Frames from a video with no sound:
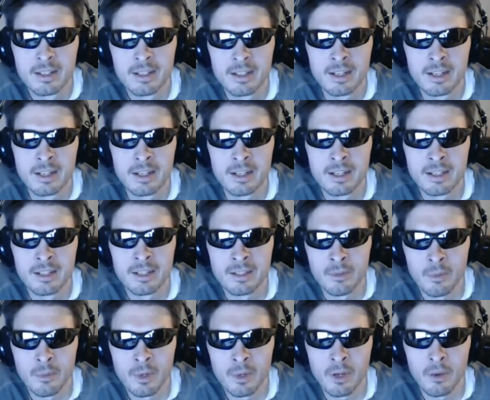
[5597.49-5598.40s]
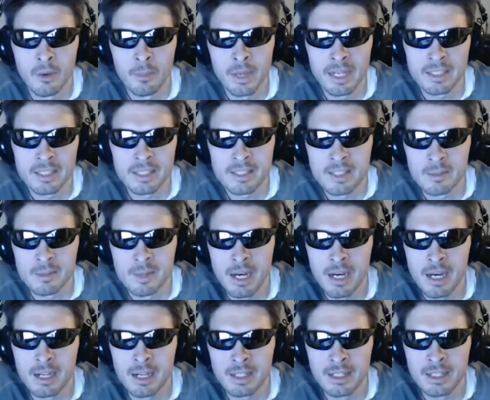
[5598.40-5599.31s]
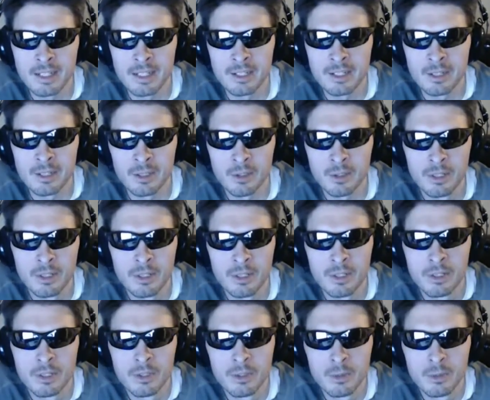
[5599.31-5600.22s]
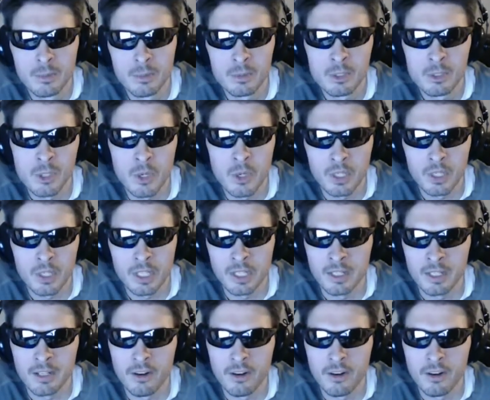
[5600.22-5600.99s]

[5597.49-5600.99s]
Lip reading: And we're going back to some hockey here. We're talking